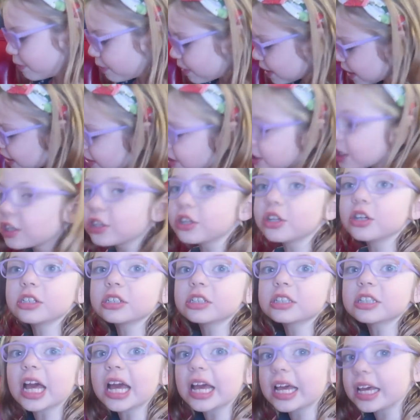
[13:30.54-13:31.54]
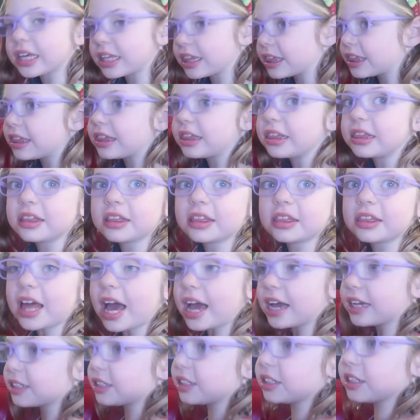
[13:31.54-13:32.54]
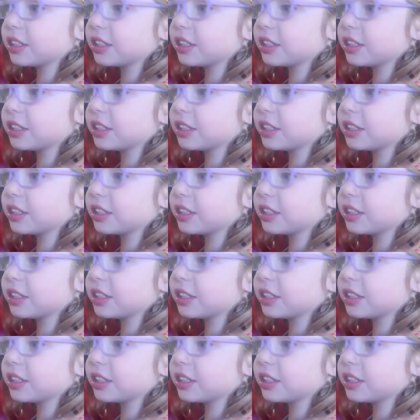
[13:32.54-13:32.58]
Because it looks like then, yeah,